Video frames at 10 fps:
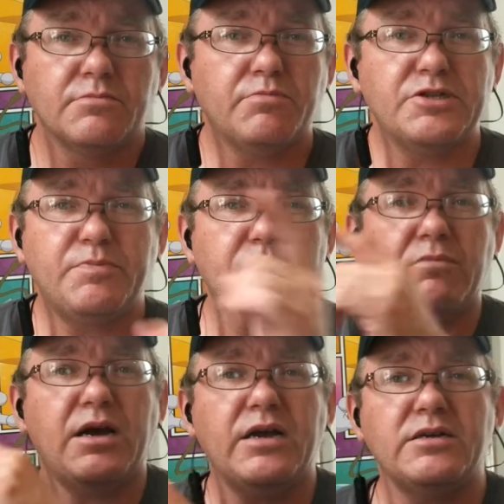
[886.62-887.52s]
But this
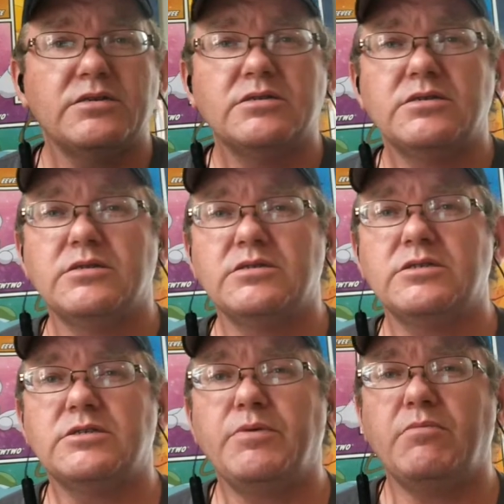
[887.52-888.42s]

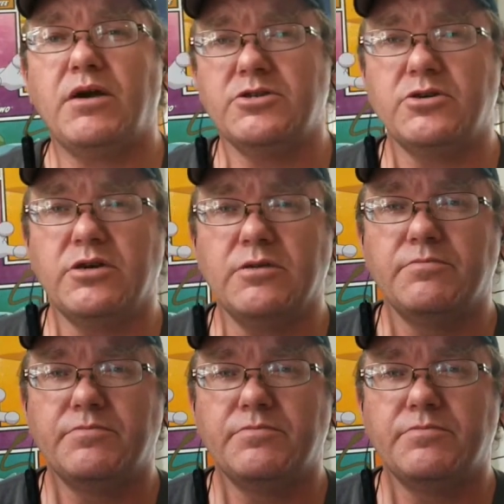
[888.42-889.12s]
has been my journey.